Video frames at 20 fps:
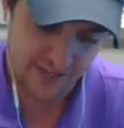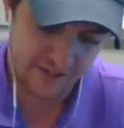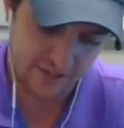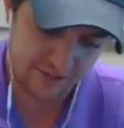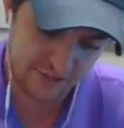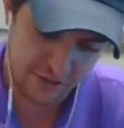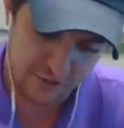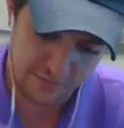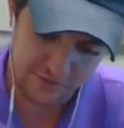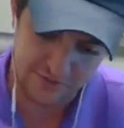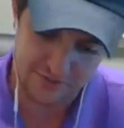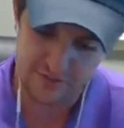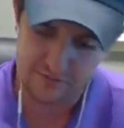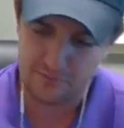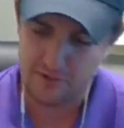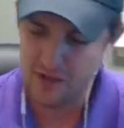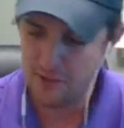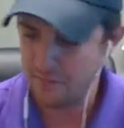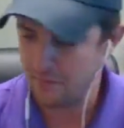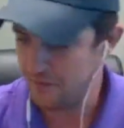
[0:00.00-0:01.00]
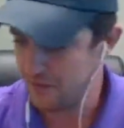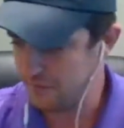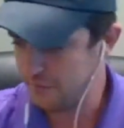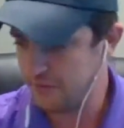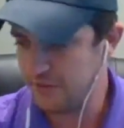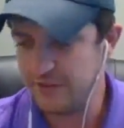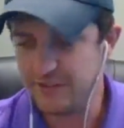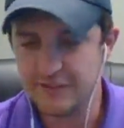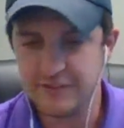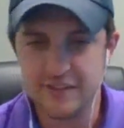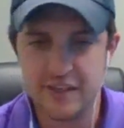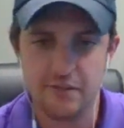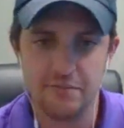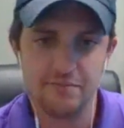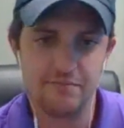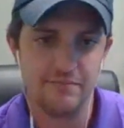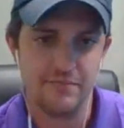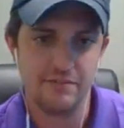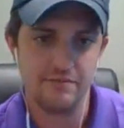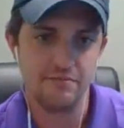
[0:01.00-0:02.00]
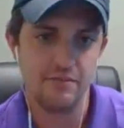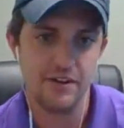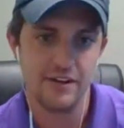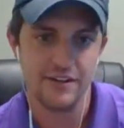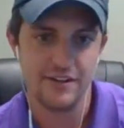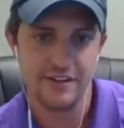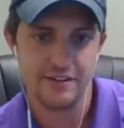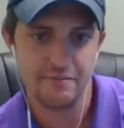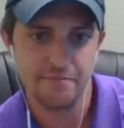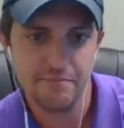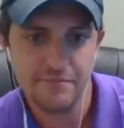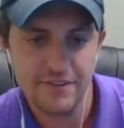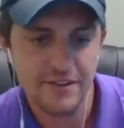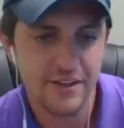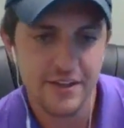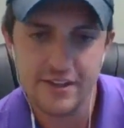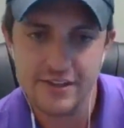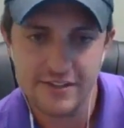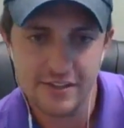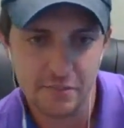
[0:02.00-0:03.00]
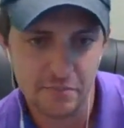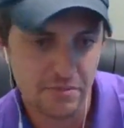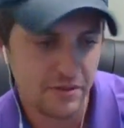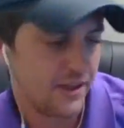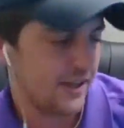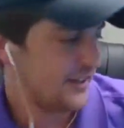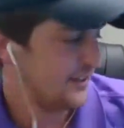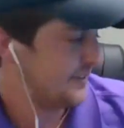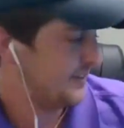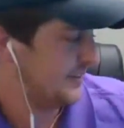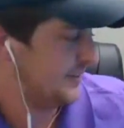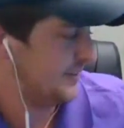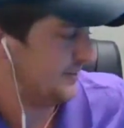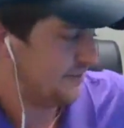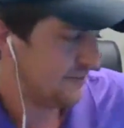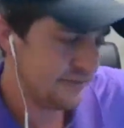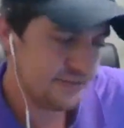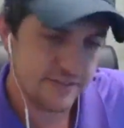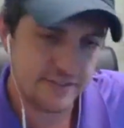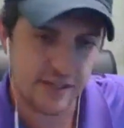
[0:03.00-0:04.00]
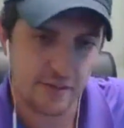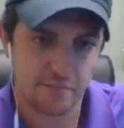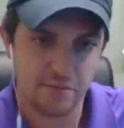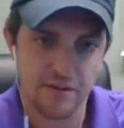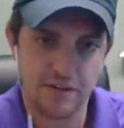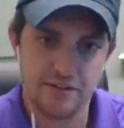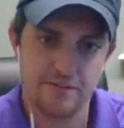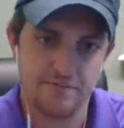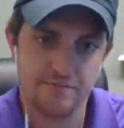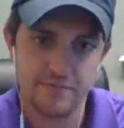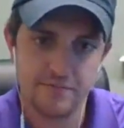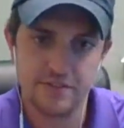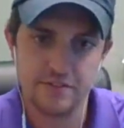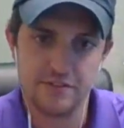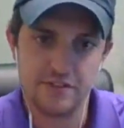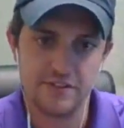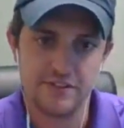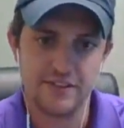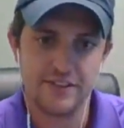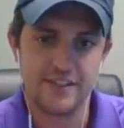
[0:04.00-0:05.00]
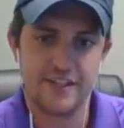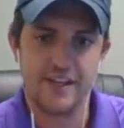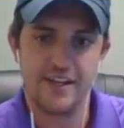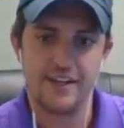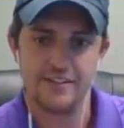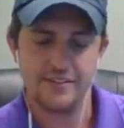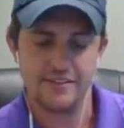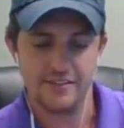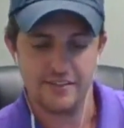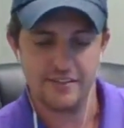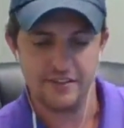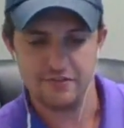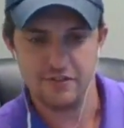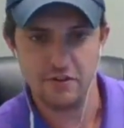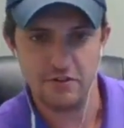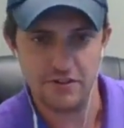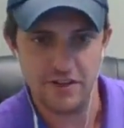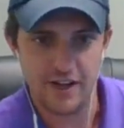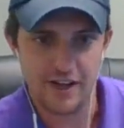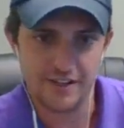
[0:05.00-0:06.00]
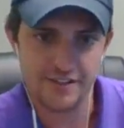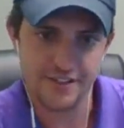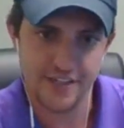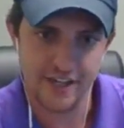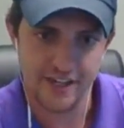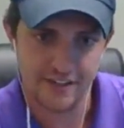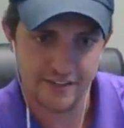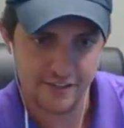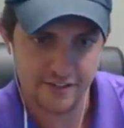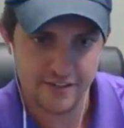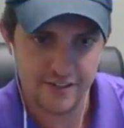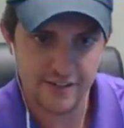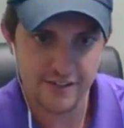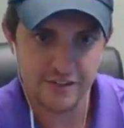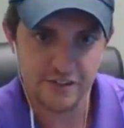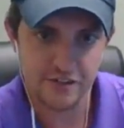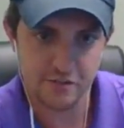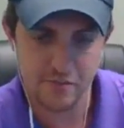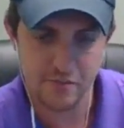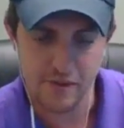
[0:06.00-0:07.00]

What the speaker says: down on 2 pieces of paper and you put someplace and separate them. So just in case your phone dies, you got 2